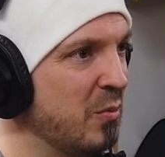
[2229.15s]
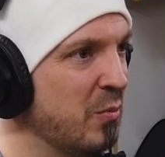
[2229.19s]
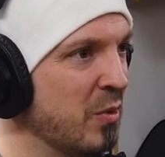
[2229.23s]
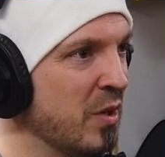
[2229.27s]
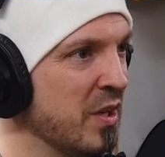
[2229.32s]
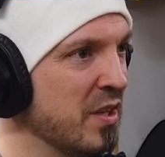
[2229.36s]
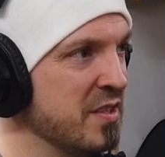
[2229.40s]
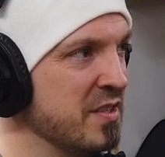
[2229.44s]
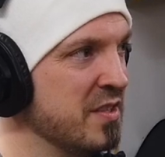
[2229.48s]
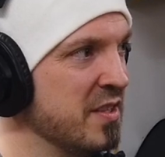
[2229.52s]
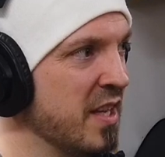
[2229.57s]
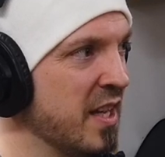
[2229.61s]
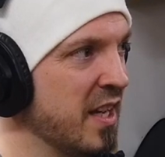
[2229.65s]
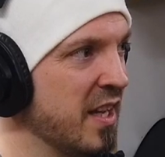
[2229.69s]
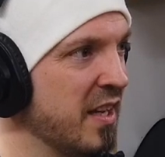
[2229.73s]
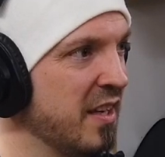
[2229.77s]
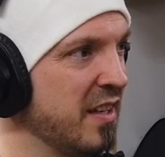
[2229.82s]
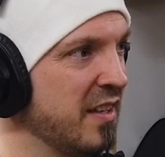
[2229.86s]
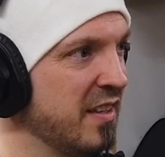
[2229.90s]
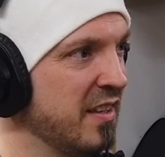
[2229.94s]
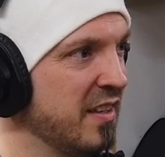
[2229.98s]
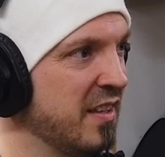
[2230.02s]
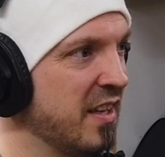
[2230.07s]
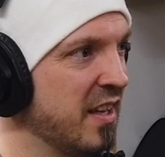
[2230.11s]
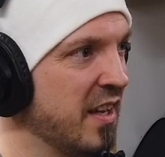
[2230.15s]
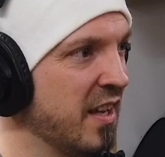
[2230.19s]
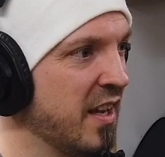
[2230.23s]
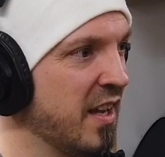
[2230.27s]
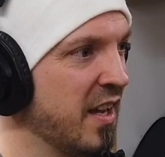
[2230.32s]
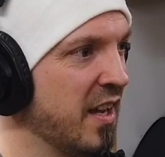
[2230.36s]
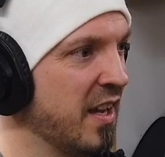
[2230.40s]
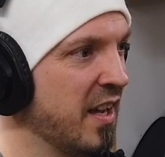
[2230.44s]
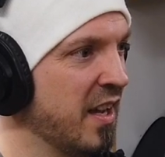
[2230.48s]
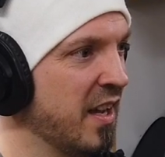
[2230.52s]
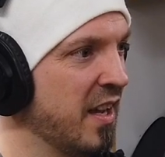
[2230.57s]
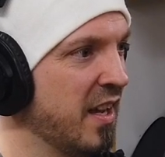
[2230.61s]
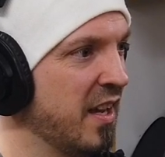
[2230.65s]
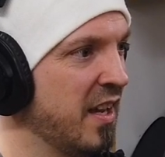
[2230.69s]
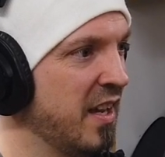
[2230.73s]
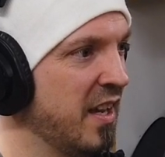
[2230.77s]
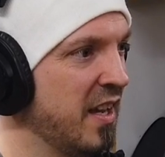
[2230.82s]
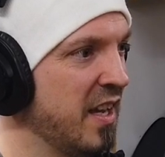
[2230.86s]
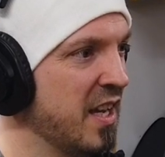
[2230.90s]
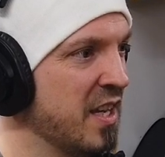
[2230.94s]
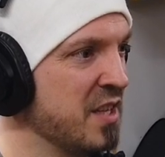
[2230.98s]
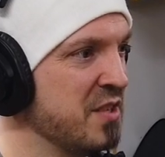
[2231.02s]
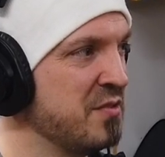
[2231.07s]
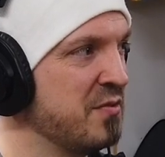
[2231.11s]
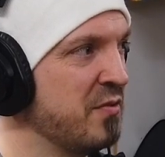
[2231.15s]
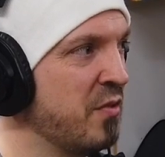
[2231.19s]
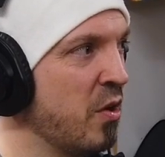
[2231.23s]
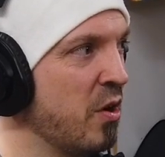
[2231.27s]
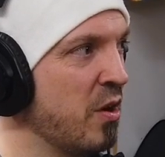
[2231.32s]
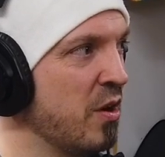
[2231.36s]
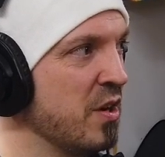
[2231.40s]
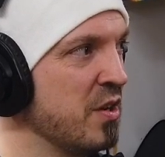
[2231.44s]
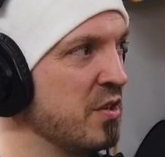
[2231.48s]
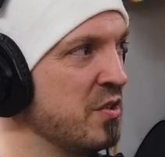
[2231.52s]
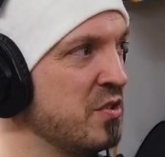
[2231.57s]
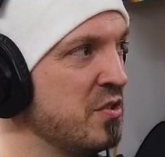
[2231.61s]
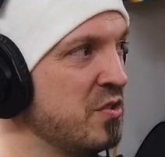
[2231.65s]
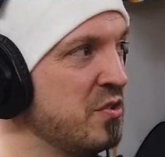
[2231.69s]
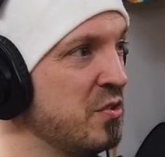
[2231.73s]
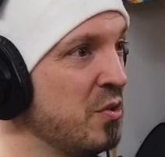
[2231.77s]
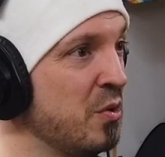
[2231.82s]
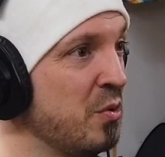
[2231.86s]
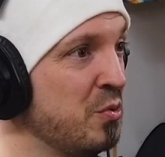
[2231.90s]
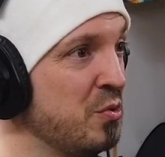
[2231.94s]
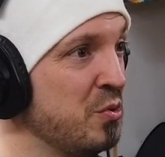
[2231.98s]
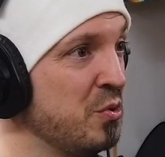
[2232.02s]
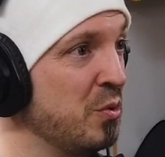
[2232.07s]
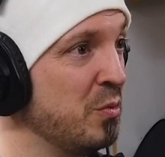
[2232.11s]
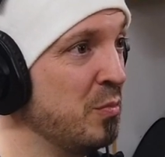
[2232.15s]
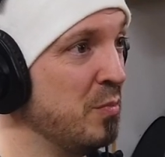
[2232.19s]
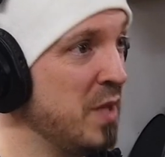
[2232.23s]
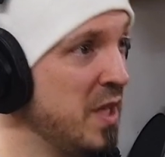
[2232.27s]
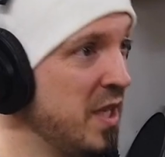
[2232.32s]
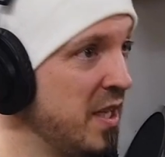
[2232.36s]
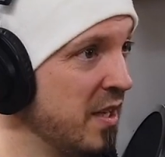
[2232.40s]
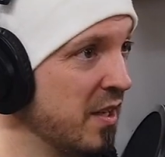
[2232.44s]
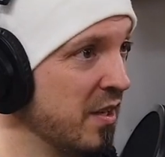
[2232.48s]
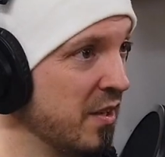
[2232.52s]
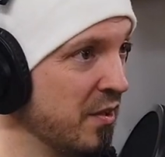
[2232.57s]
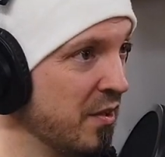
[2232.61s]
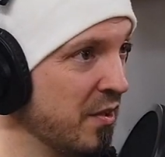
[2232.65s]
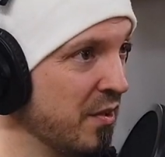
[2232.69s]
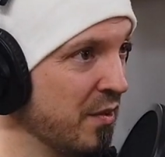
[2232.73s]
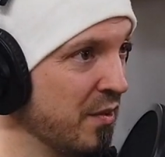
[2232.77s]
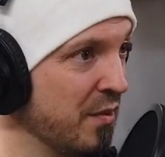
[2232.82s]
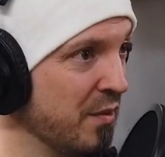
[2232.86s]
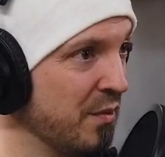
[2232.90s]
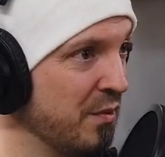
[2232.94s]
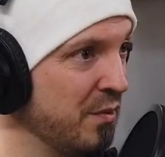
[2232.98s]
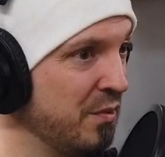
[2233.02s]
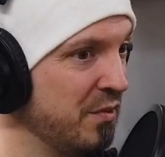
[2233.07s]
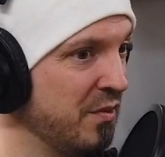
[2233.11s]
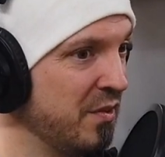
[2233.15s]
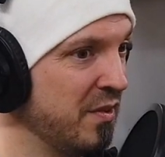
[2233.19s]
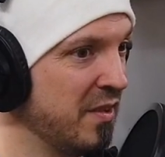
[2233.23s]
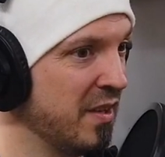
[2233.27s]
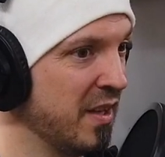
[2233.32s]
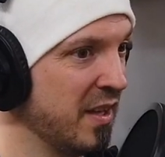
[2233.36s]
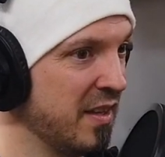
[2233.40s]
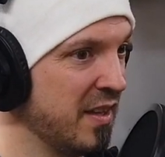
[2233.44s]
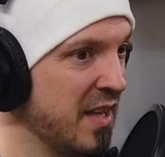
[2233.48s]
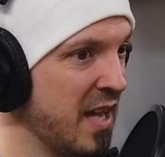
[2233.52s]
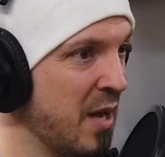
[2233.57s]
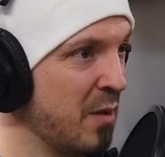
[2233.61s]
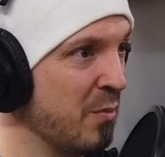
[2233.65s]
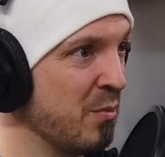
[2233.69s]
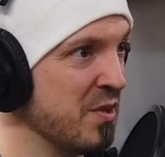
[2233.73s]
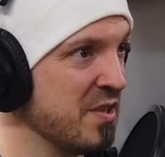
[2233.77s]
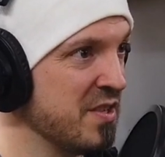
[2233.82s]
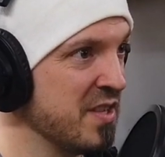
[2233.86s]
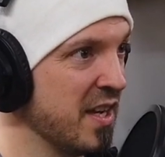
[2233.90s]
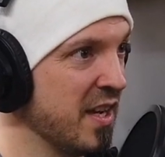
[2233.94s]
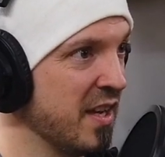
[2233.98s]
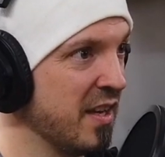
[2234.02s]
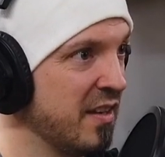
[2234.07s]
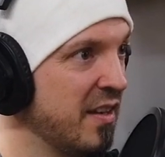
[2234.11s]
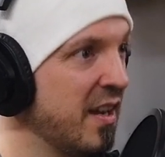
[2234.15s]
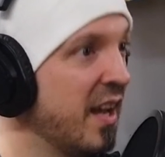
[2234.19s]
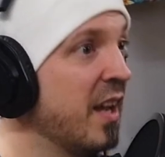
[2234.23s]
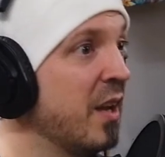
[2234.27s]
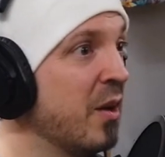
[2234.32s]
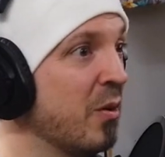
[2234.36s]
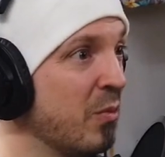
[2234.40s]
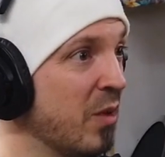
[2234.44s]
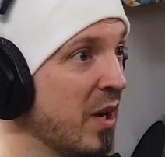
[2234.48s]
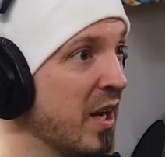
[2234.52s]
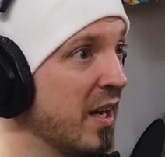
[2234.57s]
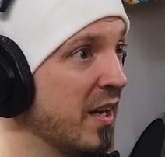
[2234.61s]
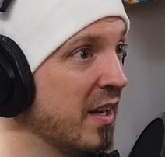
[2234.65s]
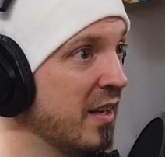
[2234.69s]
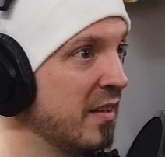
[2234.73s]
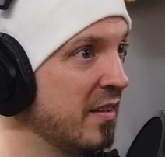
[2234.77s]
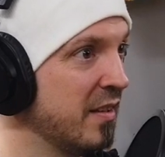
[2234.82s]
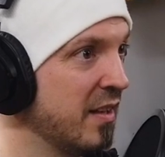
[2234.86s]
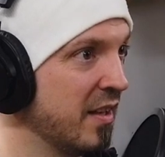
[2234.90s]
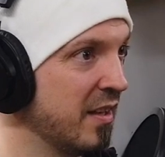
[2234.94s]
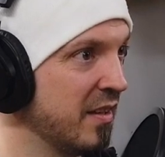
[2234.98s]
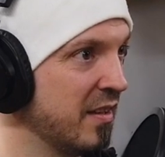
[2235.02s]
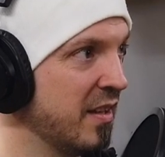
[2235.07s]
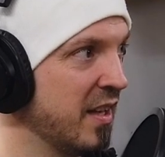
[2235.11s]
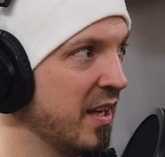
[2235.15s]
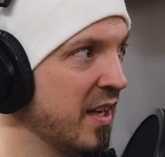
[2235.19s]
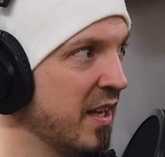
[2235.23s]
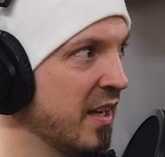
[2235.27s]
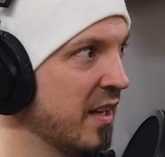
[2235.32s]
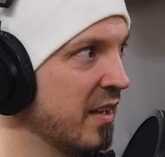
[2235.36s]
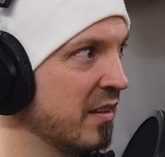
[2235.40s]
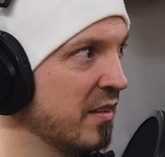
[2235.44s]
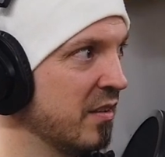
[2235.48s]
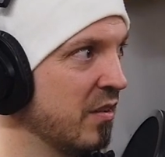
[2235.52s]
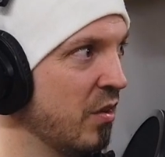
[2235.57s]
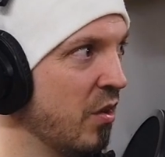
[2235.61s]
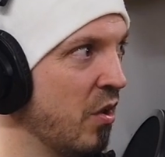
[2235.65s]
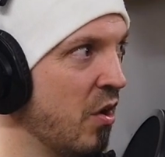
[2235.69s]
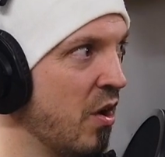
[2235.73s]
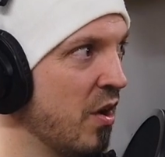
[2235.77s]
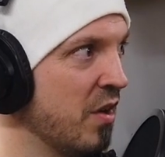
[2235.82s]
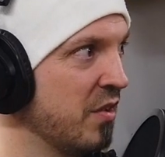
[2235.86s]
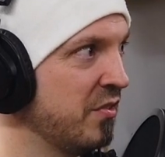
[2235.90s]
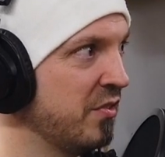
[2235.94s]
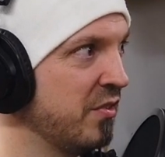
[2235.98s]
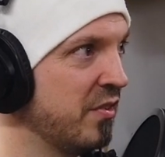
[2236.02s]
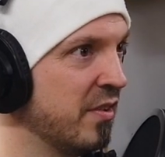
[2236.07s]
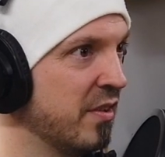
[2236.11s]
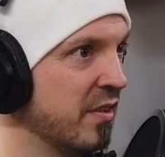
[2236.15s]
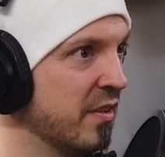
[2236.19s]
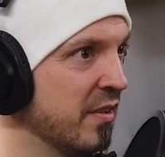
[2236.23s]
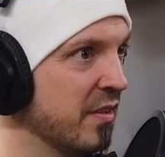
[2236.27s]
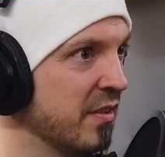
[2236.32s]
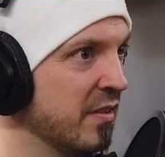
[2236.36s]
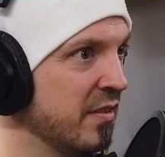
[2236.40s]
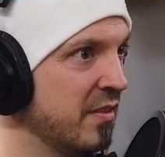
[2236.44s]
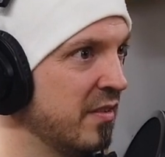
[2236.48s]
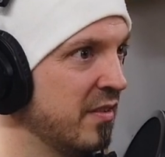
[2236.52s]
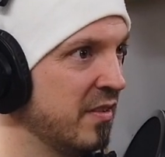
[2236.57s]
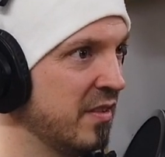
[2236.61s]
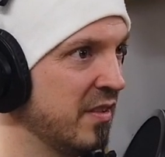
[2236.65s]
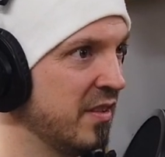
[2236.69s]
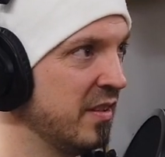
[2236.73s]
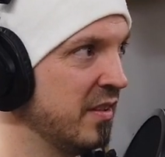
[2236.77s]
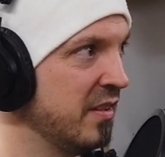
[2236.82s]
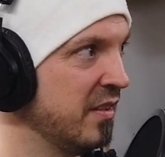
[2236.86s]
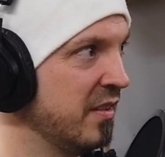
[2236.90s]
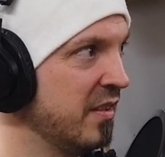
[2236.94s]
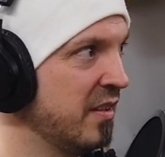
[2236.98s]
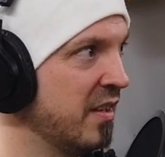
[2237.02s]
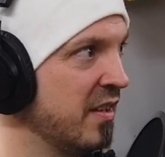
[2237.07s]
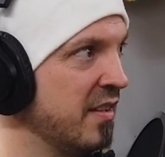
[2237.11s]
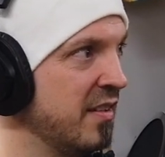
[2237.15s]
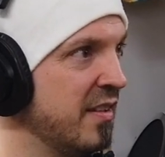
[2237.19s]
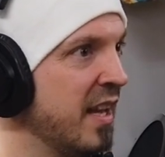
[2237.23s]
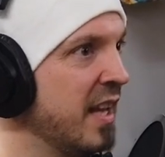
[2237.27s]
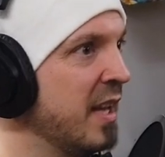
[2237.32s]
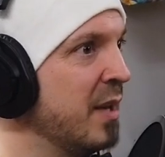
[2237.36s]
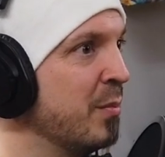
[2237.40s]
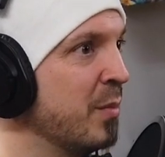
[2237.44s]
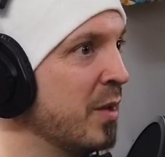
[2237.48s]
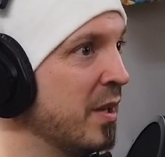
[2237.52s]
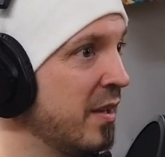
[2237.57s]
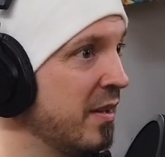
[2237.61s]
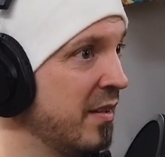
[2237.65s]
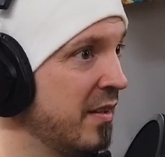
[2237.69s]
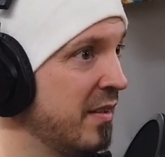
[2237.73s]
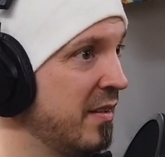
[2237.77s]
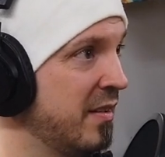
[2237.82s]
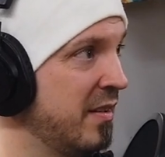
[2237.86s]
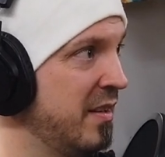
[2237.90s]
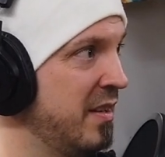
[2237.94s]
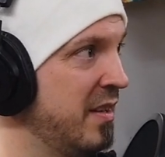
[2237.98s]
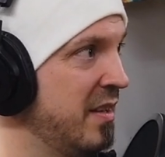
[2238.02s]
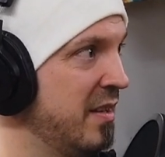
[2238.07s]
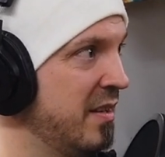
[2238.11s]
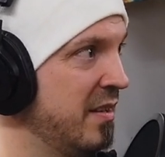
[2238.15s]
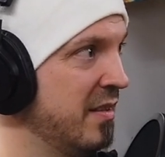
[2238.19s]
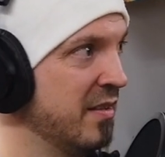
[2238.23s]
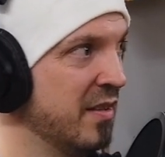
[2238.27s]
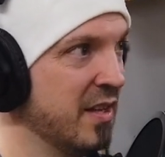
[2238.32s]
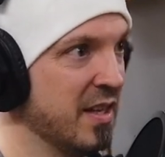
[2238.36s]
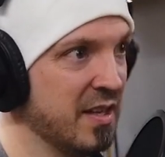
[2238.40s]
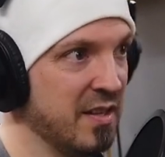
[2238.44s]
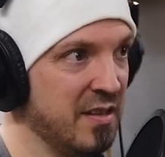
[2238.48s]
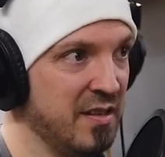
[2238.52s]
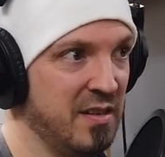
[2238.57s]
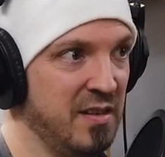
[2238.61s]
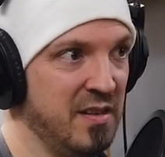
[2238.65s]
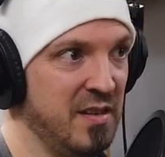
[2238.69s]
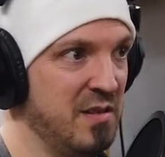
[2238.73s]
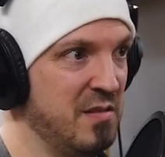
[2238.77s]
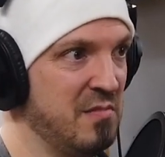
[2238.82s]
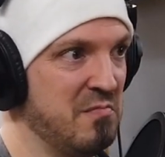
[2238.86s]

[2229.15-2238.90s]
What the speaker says: was that as far as social media goes, that was a takeaway, that they had lost the containment, that